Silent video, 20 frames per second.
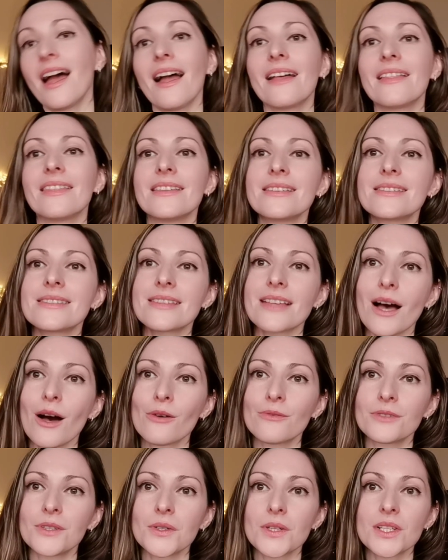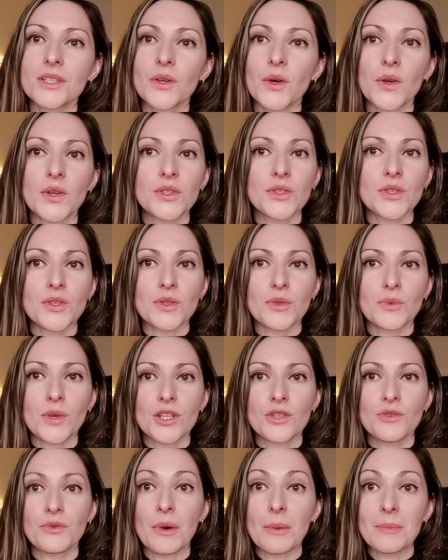and the South Node is going to
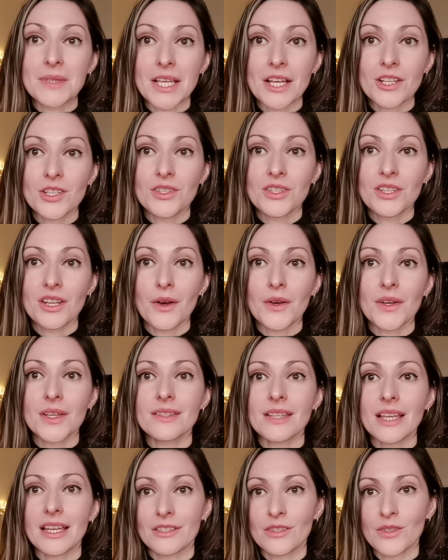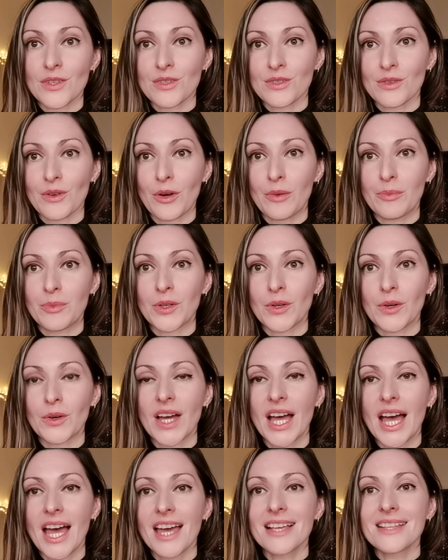switch from Sagittarius into Scorpio.